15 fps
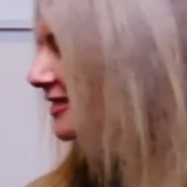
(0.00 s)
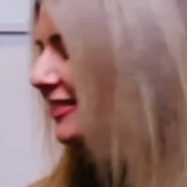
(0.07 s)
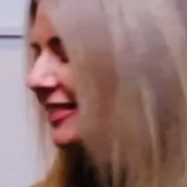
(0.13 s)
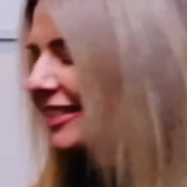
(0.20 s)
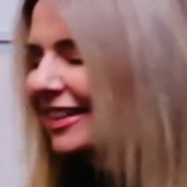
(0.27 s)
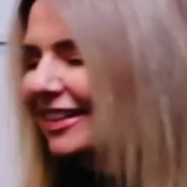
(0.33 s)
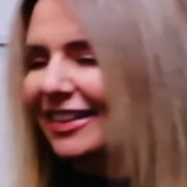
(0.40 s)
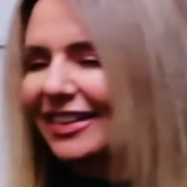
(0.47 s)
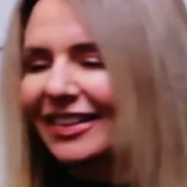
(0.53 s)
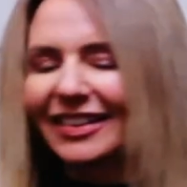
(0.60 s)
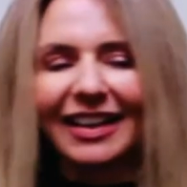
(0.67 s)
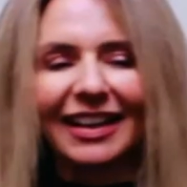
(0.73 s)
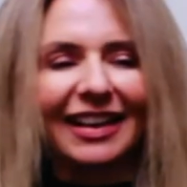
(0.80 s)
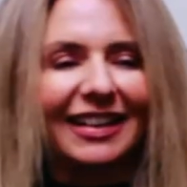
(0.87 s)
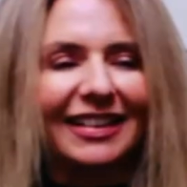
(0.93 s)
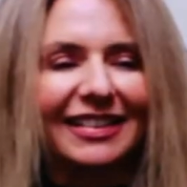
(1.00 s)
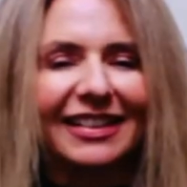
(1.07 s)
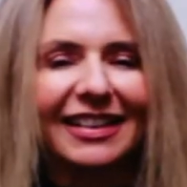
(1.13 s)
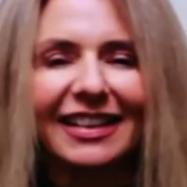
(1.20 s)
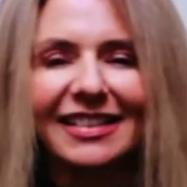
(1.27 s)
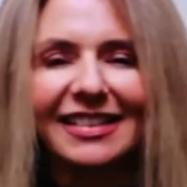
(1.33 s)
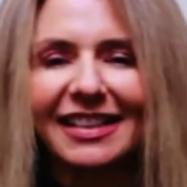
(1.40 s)
Okay, so
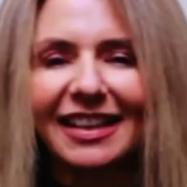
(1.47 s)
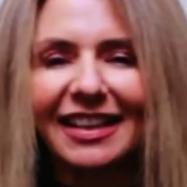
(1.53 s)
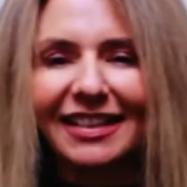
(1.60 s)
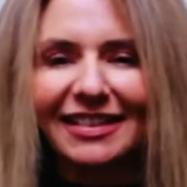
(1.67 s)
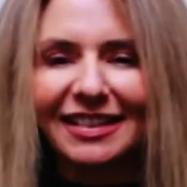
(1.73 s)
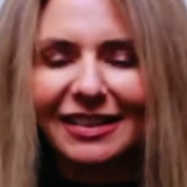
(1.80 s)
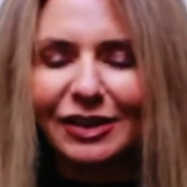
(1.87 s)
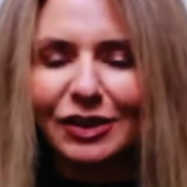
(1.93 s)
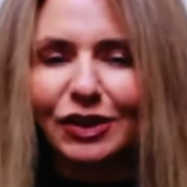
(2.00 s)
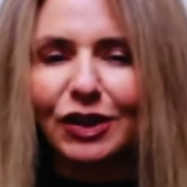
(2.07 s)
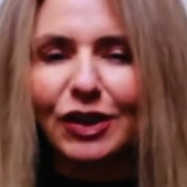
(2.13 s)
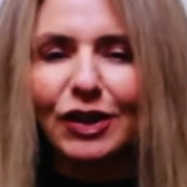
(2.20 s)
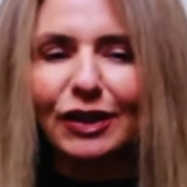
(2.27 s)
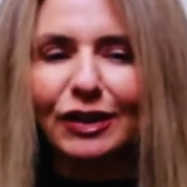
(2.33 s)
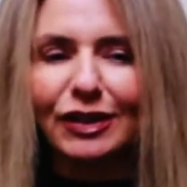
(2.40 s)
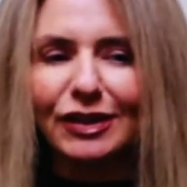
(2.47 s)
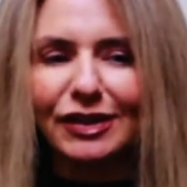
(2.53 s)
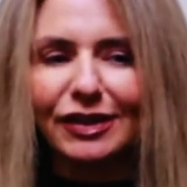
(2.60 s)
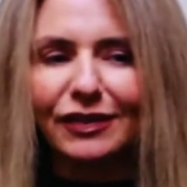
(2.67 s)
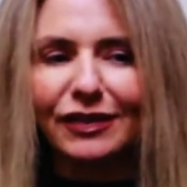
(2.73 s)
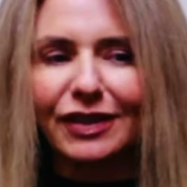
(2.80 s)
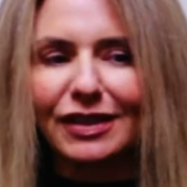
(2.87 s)
let's take it to the shoulders.
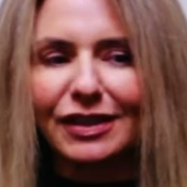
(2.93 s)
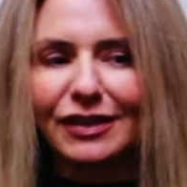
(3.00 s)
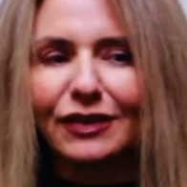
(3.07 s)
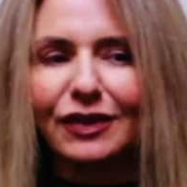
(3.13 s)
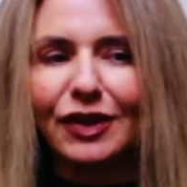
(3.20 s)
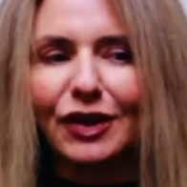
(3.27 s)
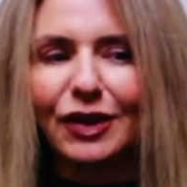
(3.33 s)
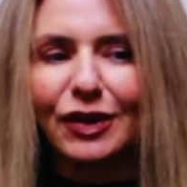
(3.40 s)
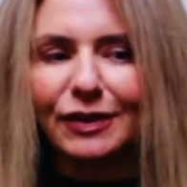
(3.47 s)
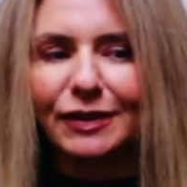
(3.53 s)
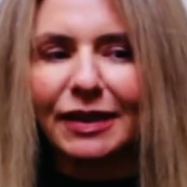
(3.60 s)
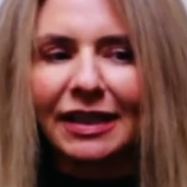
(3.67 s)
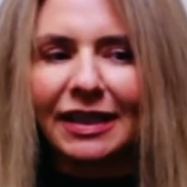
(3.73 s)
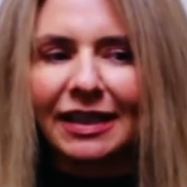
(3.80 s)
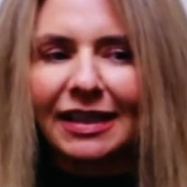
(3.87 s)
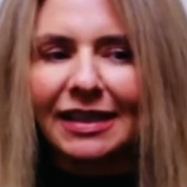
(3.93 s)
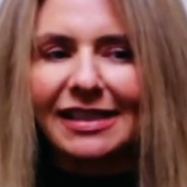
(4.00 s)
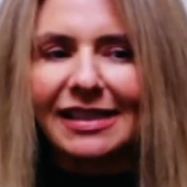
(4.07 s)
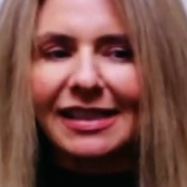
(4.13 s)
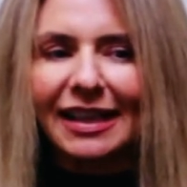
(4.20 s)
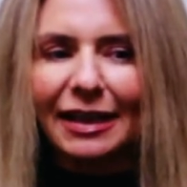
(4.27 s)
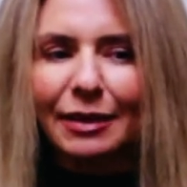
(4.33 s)
So first of all, let's
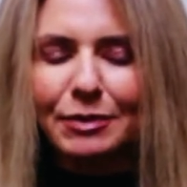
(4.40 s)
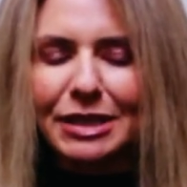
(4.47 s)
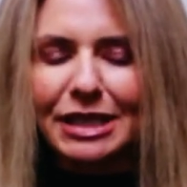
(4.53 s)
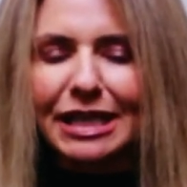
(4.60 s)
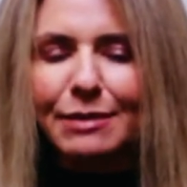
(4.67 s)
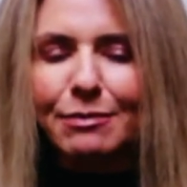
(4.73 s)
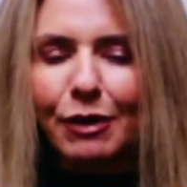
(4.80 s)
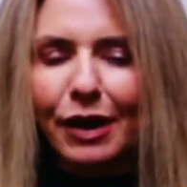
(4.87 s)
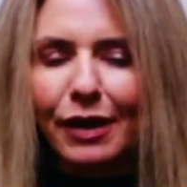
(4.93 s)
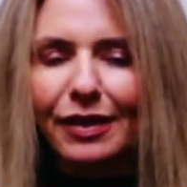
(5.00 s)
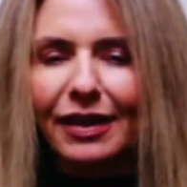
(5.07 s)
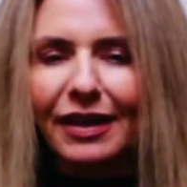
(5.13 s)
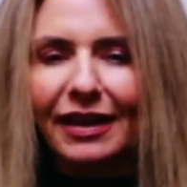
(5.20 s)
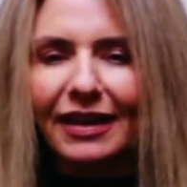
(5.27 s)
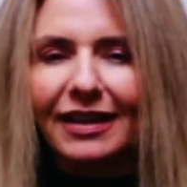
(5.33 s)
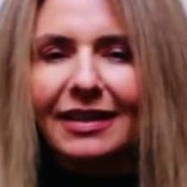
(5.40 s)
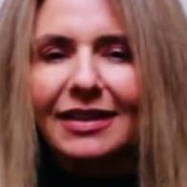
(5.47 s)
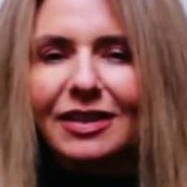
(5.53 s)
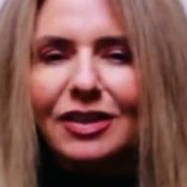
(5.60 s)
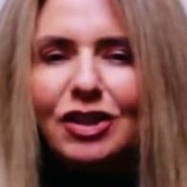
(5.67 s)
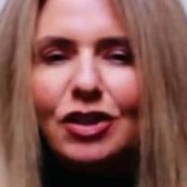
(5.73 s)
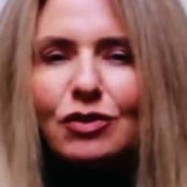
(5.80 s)
take a deep breath in
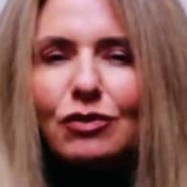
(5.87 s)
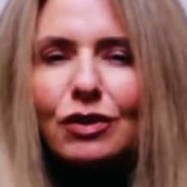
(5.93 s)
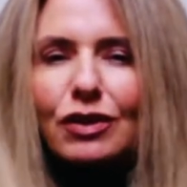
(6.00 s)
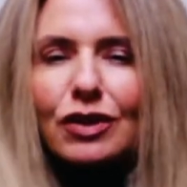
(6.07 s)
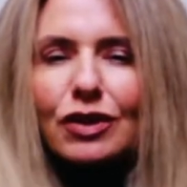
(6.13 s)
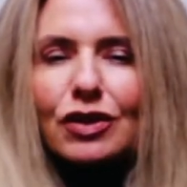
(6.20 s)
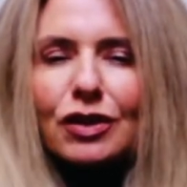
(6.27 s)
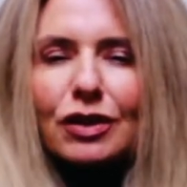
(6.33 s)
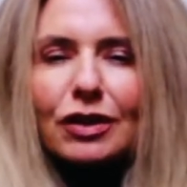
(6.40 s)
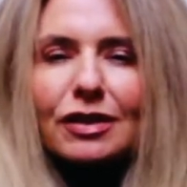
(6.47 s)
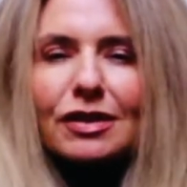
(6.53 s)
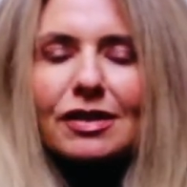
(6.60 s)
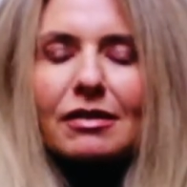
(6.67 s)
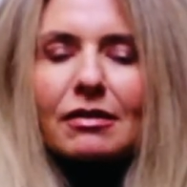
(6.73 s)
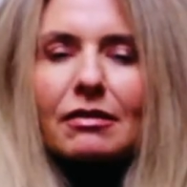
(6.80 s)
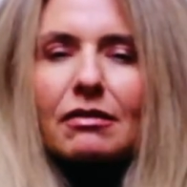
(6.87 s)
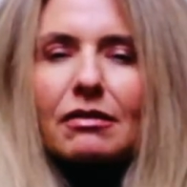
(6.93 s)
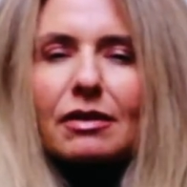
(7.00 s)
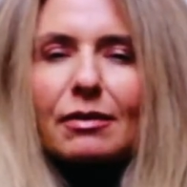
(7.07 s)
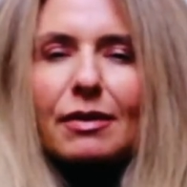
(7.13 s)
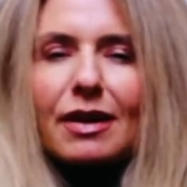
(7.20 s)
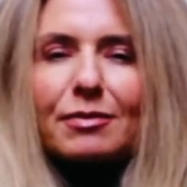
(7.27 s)
and shrug the shoulders all
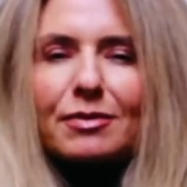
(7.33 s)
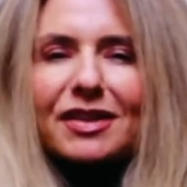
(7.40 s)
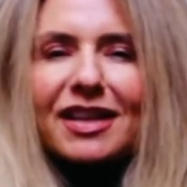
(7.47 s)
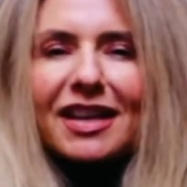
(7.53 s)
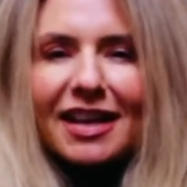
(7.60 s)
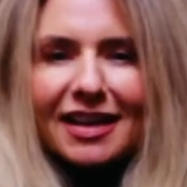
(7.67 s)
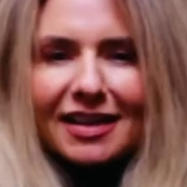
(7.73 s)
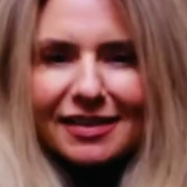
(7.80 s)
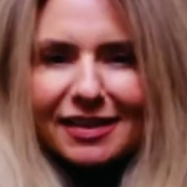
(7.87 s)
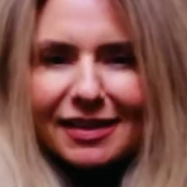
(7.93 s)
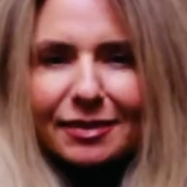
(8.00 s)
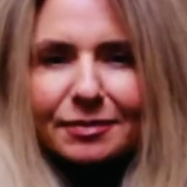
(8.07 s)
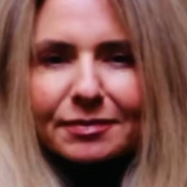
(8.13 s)
the way up to the ears.